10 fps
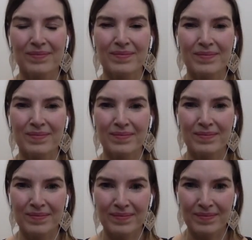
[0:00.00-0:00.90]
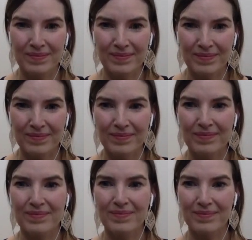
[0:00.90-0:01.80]

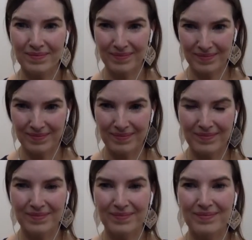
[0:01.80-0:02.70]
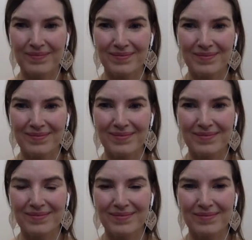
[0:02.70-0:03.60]

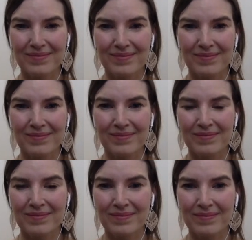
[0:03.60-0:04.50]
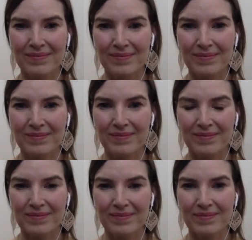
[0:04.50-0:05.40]

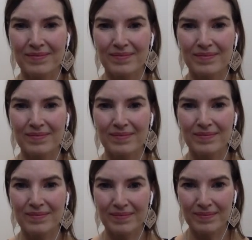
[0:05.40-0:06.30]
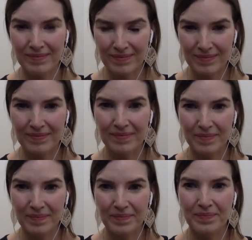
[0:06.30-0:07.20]

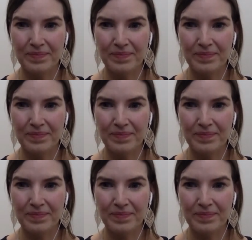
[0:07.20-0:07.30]
(silent)